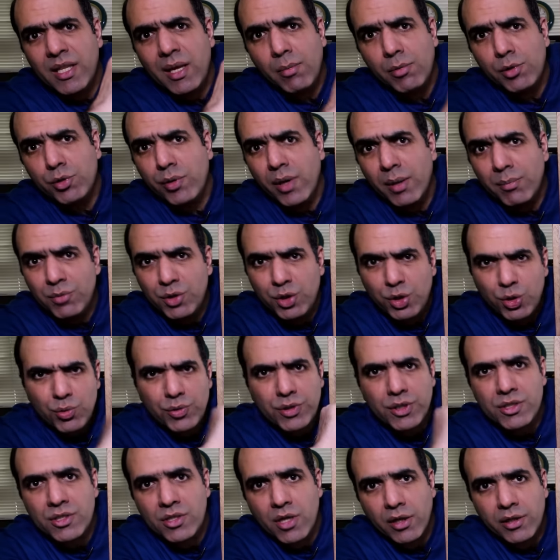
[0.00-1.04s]
W M
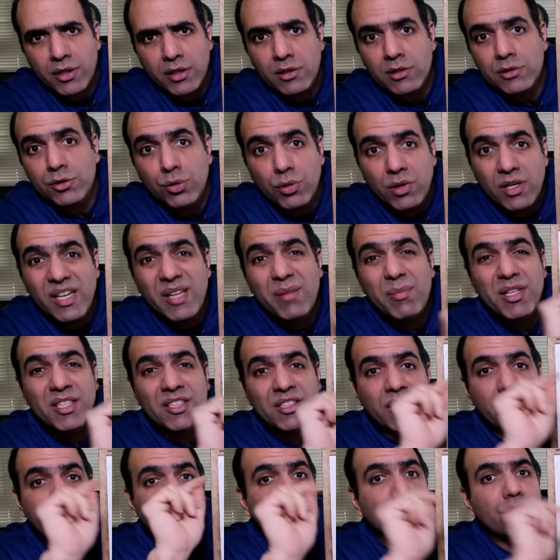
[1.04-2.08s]
duty cycle to
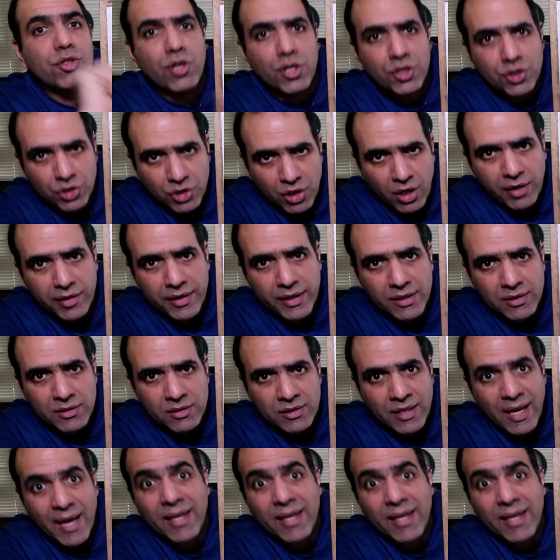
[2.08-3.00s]
limit the inrush current,